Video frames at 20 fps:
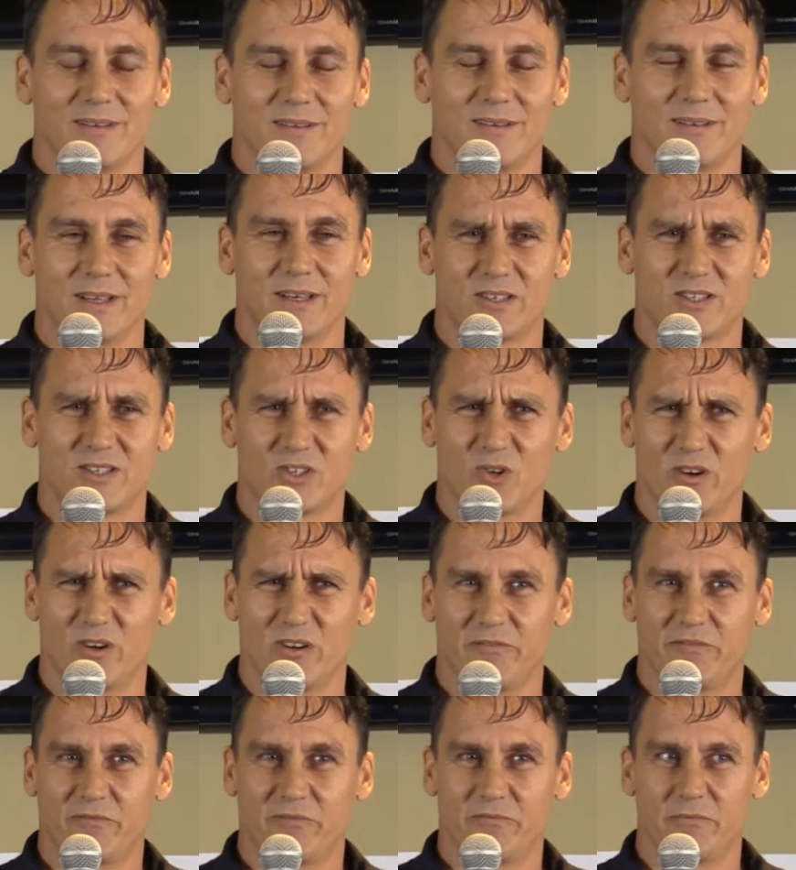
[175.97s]
it sort
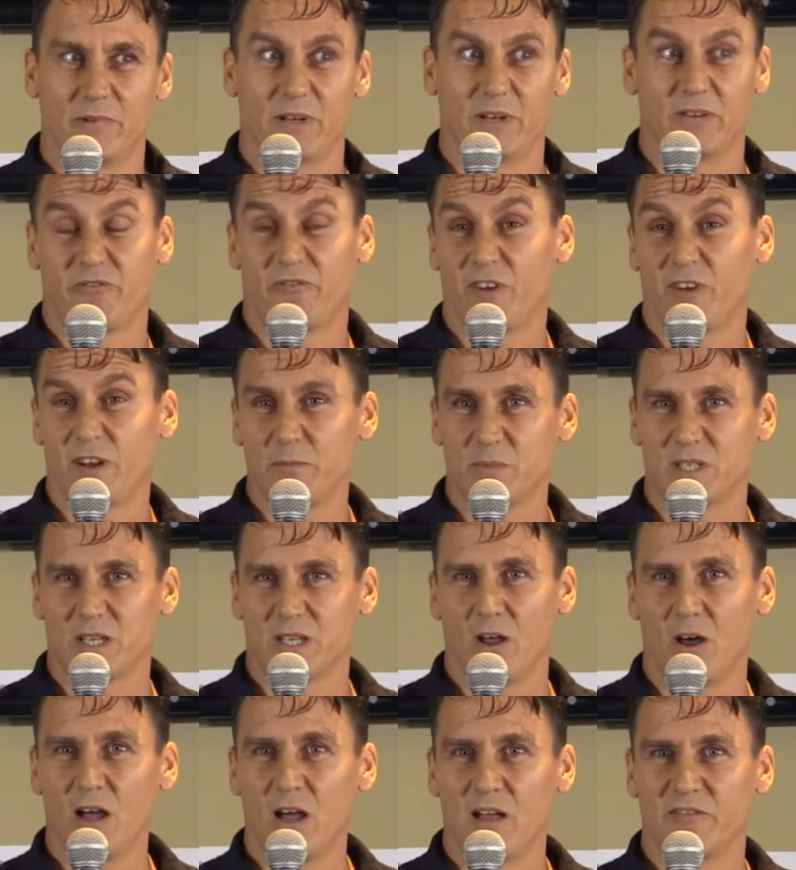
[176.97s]
of, it flips
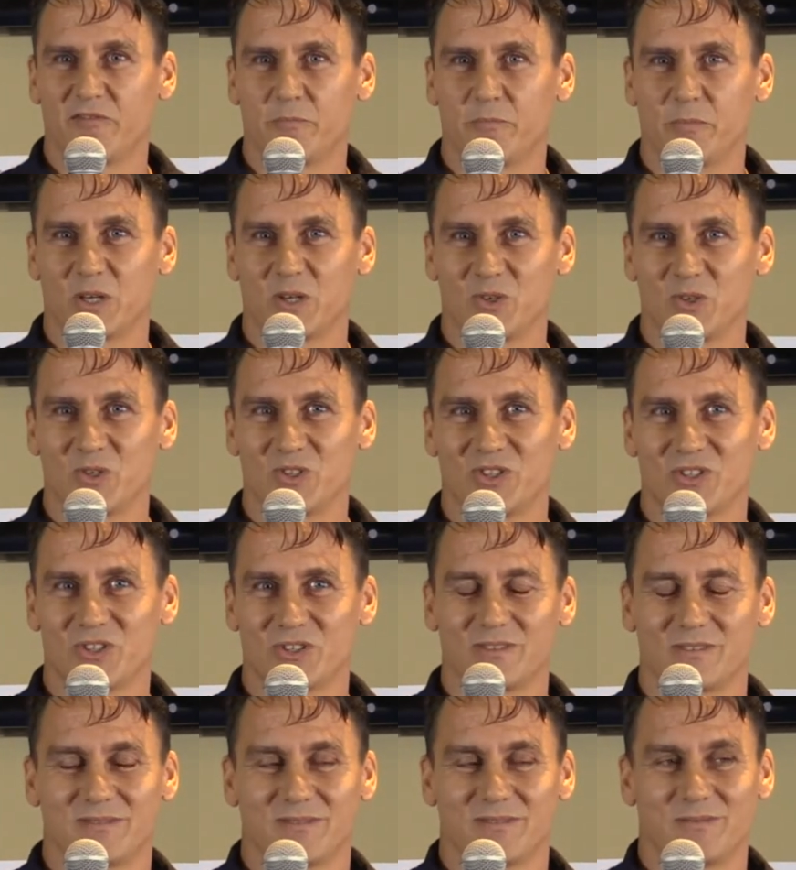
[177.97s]
life,
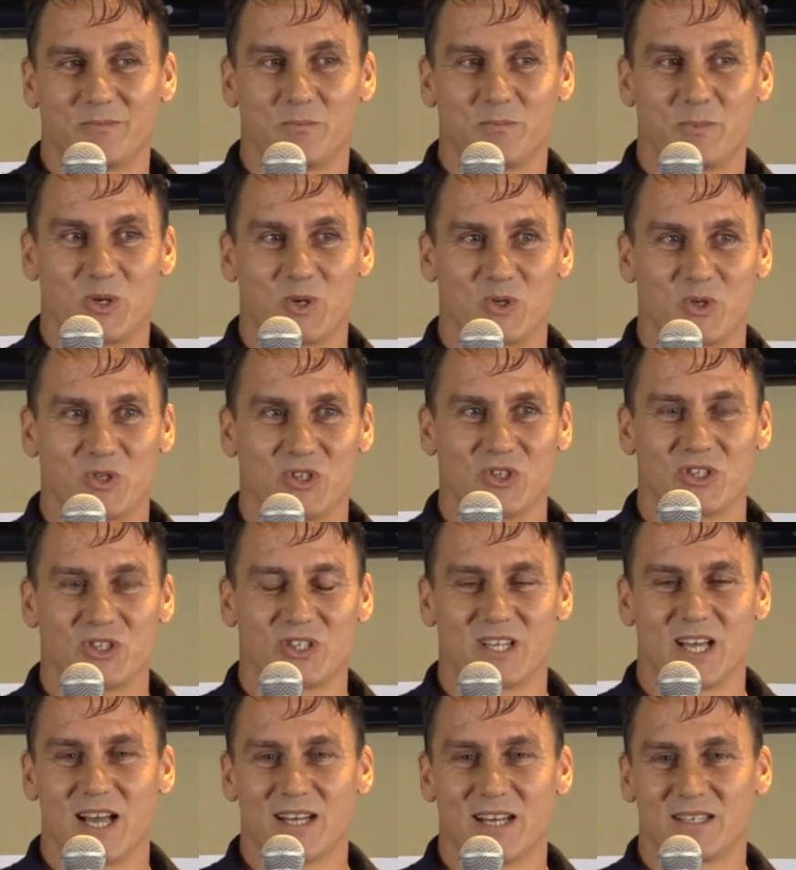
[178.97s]
because you
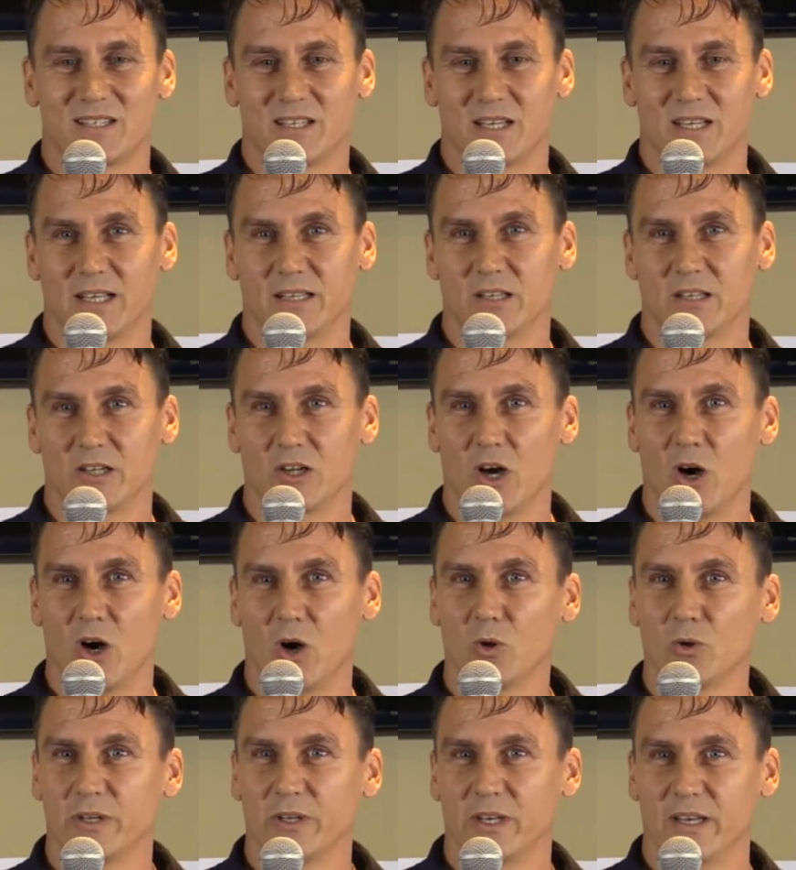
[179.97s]
start seeing the
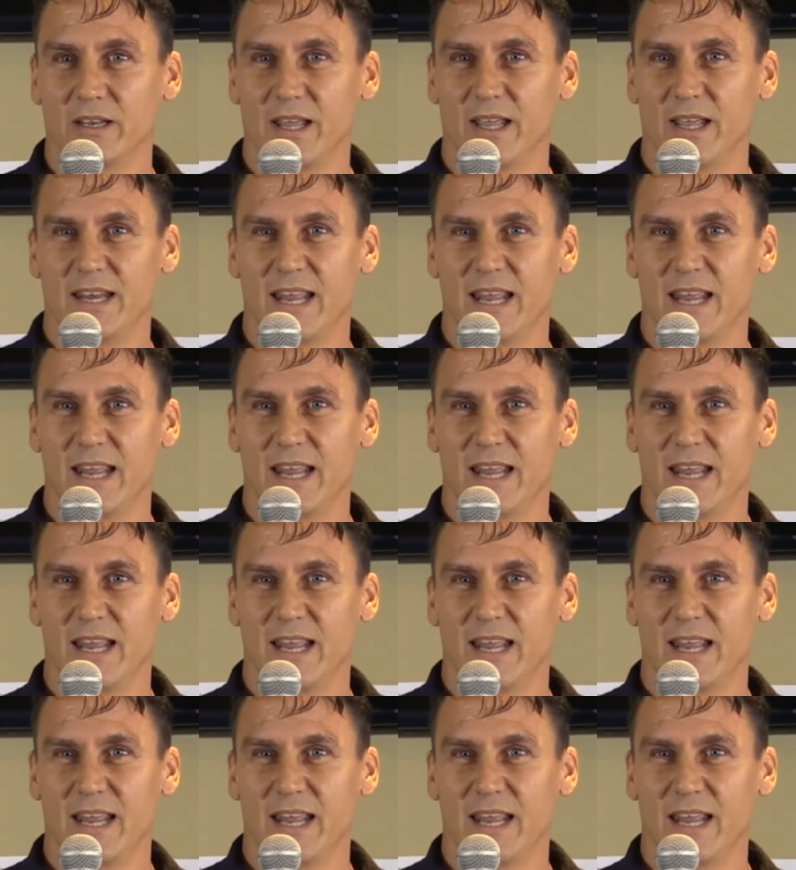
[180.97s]
gold in